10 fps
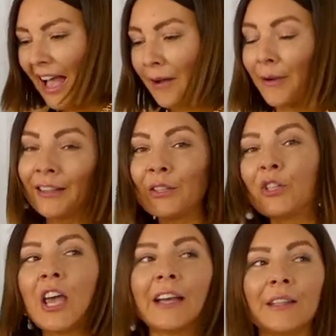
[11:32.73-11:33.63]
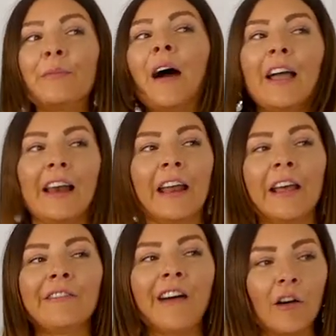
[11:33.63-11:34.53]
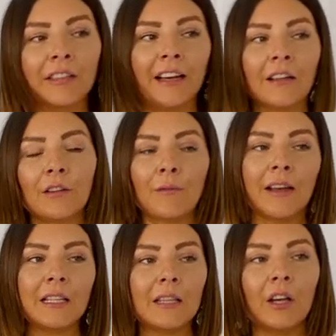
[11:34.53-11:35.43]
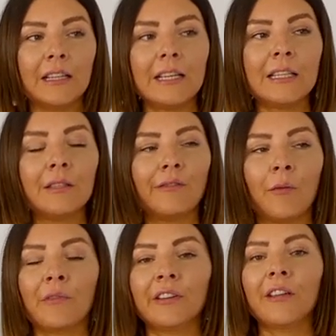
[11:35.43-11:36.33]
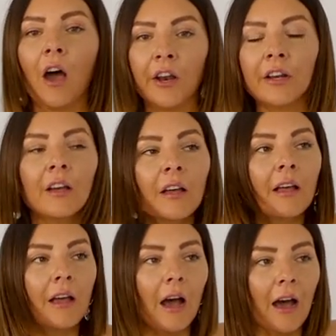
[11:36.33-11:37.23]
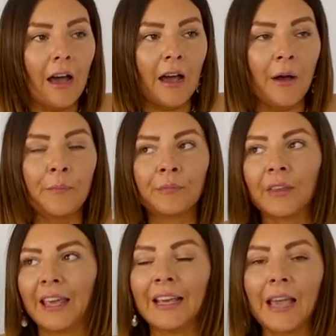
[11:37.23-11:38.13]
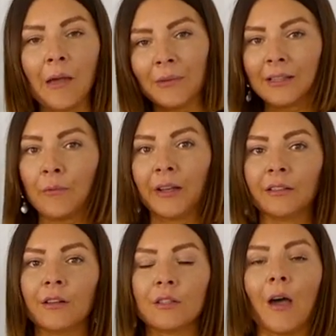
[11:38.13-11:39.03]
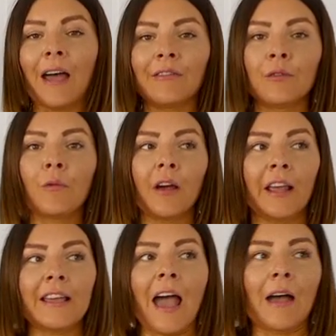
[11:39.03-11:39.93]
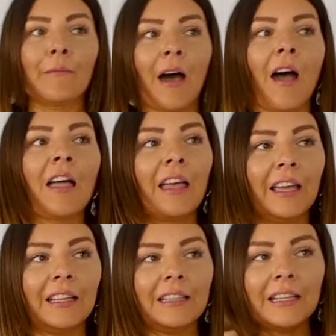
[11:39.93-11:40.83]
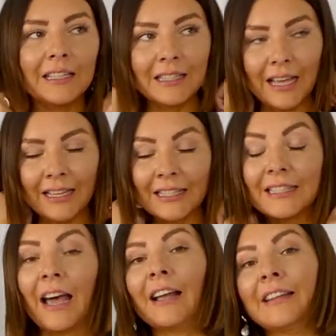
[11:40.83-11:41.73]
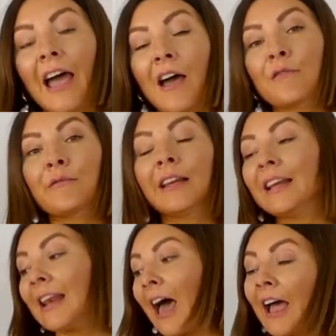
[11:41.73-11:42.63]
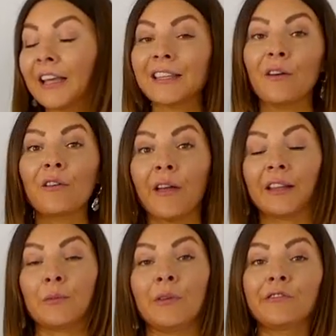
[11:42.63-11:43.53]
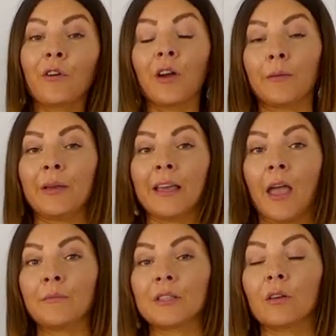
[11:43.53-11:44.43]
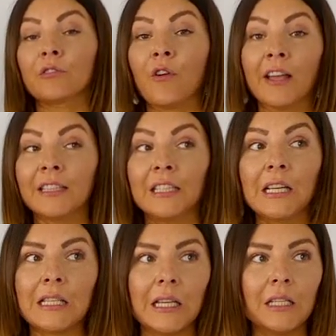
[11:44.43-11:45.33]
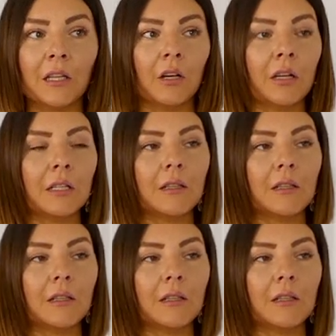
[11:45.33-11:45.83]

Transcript: I went to check the pile and I found another one. So this is from Redon. Um, it came in the winter, so I haven't worn it yet, but it is a style that I really liked already before it became so trendy this season.